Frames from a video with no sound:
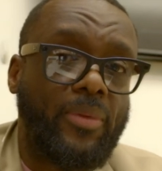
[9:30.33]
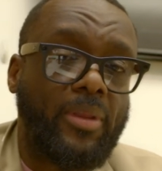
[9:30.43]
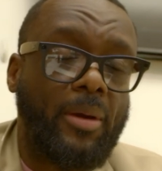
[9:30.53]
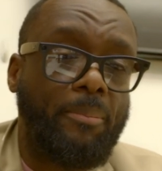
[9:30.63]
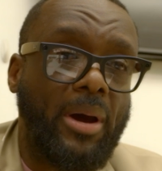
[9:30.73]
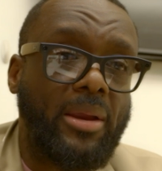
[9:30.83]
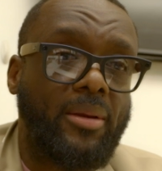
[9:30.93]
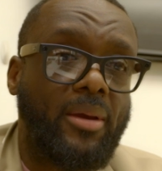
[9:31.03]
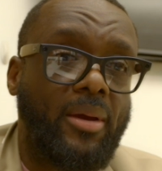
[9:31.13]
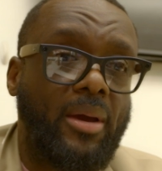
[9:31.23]
But
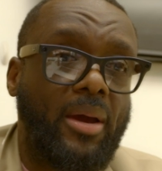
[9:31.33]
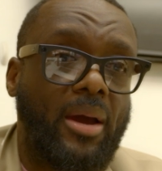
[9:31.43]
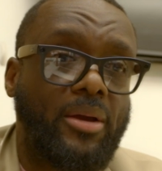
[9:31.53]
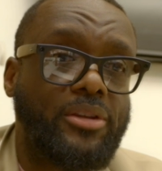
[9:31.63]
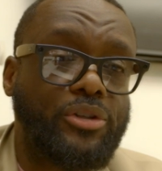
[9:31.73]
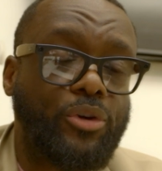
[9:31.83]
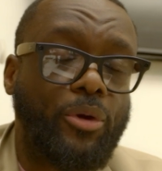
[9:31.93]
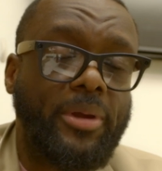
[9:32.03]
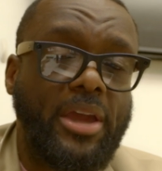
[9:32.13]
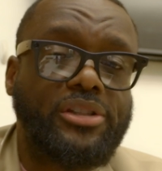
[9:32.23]
digital
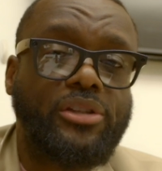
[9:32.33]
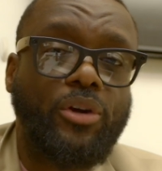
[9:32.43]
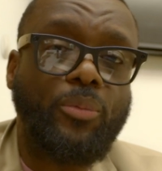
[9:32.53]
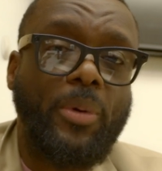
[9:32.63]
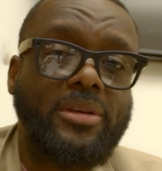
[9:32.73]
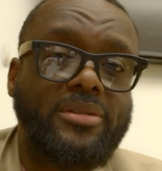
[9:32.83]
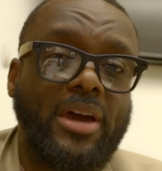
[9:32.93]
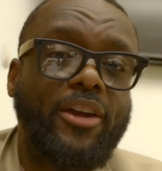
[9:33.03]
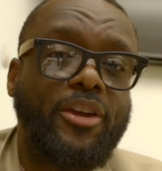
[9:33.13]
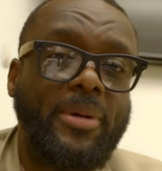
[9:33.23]
communications is a good way to
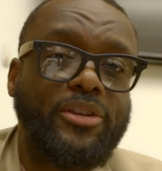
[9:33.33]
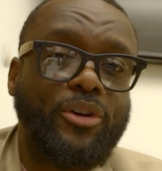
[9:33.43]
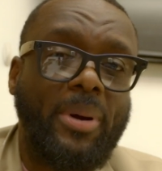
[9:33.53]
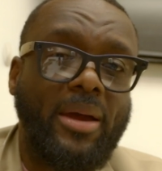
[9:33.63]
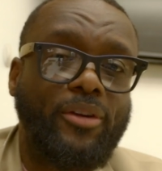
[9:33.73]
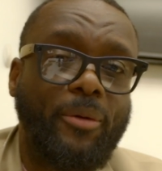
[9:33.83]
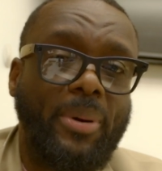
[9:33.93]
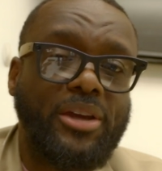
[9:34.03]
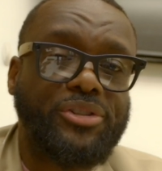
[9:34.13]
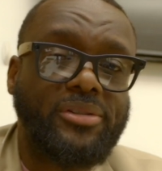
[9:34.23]
document your
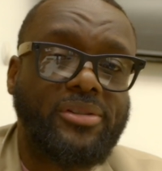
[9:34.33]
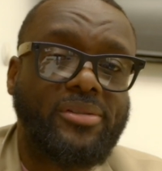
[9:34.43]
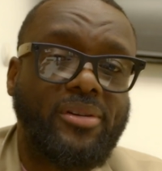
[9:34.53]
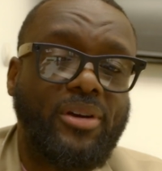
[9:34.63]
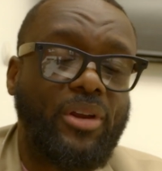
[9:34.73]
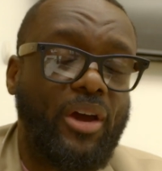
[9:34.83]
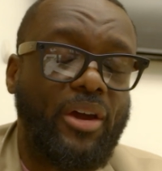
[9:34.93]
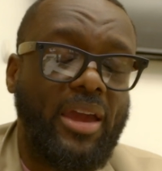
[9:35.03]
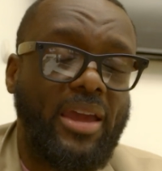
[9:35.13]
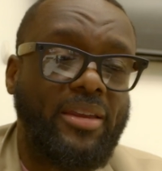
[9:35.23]
passions
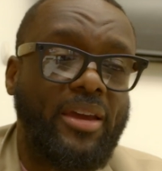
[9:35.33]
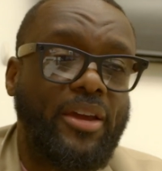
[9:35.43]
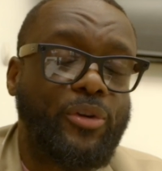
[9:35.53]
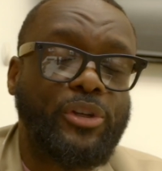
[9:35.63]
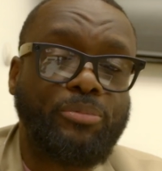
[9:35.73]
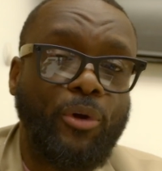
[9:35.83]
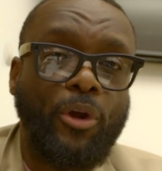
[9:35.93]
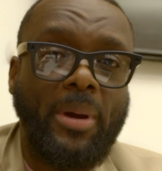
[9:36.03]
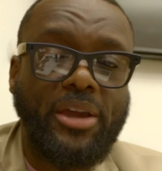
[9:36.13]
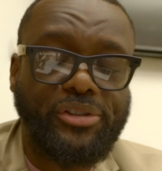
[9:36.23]
and to explore
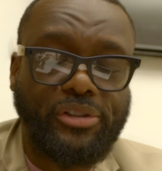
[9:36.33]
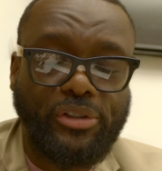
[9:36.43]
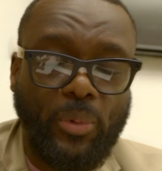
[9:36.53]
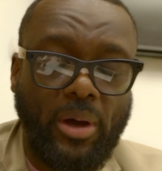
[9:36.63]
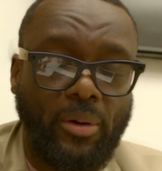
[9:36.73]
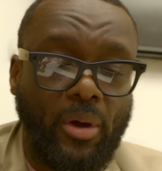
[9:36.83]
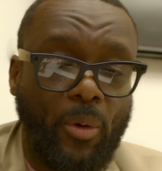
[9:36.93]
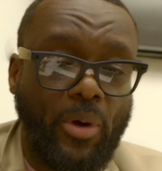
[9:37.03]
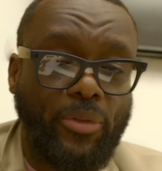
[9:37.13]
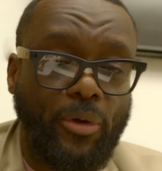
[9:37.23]
your passions as well.
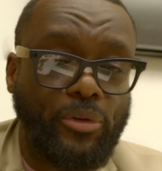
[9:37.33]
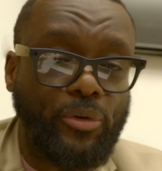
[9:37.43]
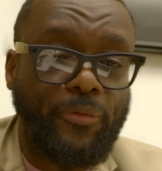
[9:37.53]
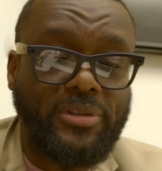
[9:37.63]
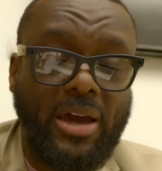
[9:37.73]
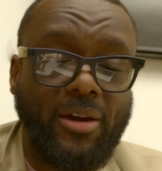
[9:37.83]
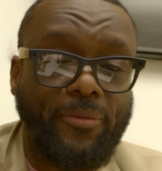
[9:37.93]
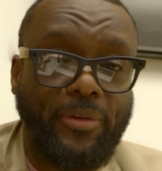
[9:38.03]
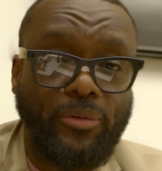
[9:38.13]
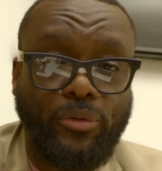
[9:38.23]
Whether you're doing
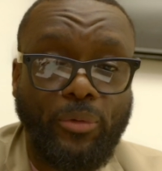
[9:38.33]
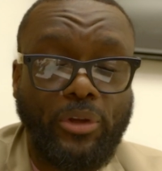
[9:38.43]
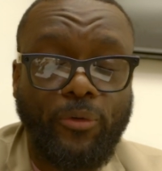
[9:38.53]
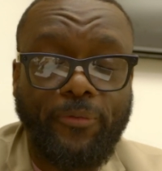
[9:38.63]
photography, doing